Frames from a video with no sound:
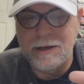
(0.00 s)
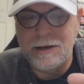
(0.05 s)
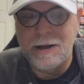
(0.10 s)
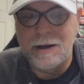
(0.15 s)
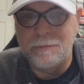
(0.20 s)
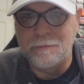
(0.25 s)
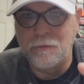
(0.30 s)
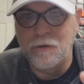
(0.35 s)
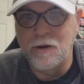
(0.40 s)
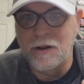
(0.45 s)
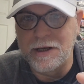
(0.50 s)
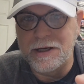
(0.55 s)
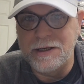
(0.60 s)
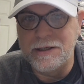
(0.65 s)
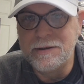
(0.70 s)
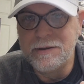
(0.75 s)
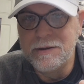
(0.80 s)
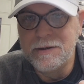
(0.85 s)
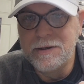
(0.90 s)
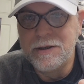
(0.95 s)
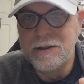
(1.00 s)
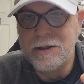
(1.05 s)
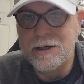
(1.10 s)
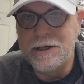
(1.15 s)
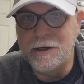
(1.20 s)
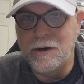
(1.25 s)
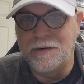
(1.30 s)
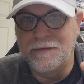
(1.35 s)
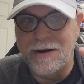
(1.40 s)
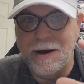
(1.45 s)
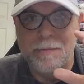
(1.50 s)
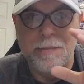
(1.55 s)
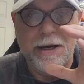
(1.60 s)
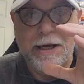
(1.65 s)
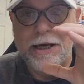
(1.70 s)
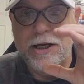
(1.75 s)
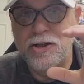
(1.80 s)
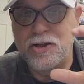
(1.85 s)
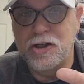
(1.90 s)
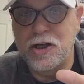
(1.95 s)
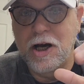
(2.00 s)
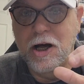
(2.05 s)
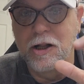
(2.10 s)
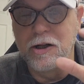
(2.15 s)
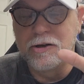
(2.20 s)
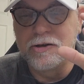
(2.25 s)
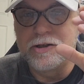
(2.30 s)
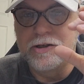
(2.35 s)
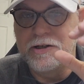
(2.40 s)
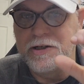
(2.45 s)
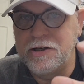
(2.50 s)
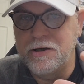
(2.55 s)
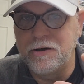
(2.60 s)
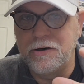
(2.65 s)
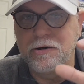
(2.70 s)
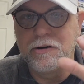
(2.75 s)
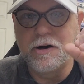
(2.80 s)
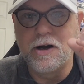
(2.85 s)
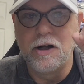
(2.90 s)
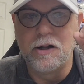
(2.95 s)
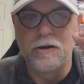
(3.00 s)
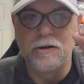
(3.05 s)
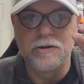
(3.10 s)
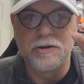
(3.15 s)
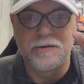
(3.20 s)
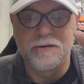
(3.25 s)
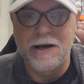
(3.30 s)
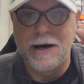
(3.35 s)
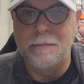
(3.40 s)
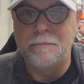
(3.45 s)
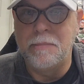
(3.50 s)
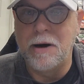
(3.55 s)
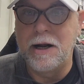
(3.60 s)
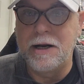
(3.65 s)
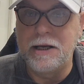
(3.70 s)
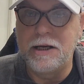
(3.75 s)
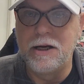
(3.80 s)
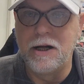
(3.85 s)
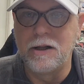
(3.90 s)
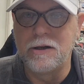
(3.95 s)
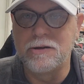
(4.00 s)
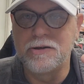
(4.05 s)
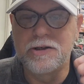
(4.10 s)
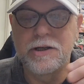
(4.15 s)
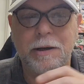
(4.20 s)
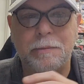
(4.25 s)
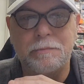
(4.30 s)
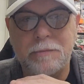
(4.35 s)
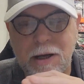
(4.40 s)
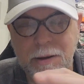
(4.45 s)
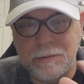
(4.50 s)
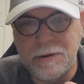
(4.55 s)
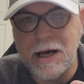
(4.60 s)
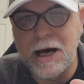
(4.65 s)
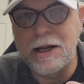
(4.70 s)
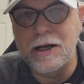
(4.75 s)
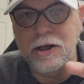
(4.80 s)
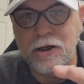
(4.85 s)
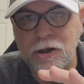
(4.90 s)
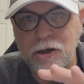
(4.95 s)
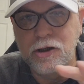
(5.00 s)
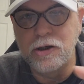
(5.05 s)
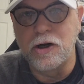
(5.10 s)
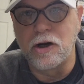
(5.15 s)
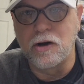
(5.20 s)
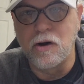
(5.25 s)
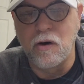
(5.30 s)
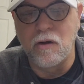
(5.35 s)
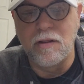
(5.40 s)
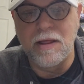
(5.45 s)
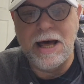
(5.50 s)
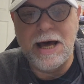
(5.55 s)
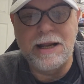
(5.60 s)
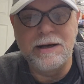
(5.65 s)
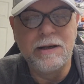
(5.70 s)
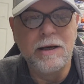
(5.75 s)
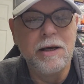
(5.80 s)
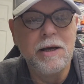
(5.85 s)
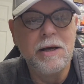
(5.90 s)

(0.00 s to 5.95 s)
I'm really, I've got my engine colors, interior colors, I've got body colors. I'm kind of good on all that.